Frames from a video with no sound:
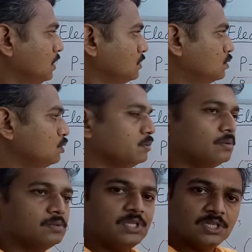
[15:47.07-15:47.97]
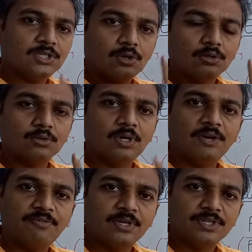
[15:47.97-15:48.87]
So this is also a
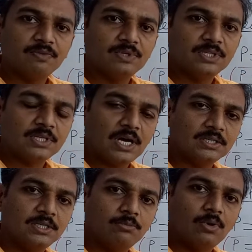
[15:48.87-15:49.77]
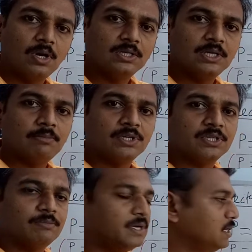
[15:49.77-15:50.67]
definition which is asked in board
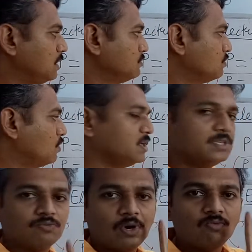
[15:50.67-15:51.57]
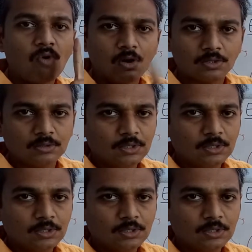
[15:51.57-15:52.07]
examination many times. What is 1 watt?